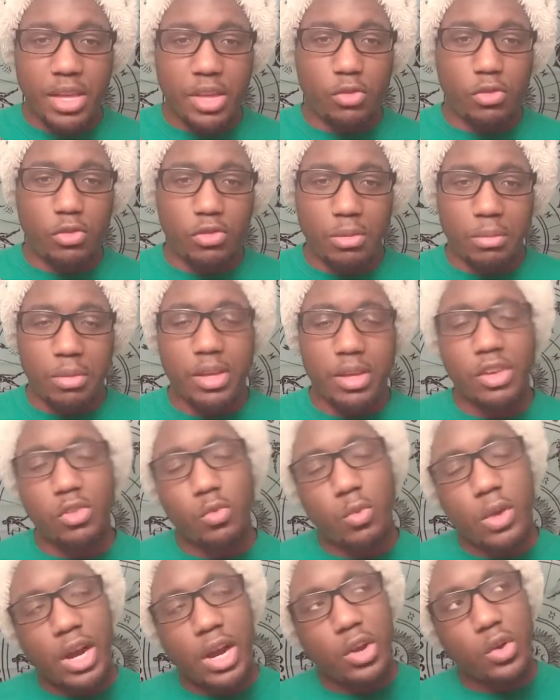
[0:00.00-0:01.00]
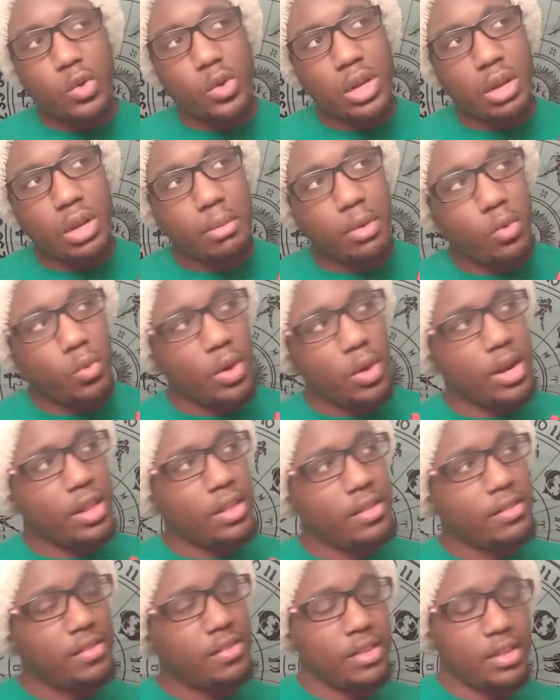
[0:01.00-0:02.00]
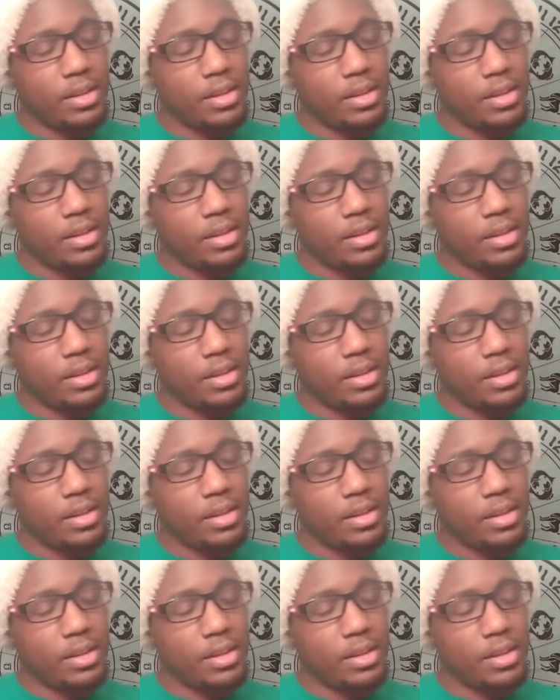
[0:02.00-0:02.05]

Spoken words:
interesting because while you're going to be wanting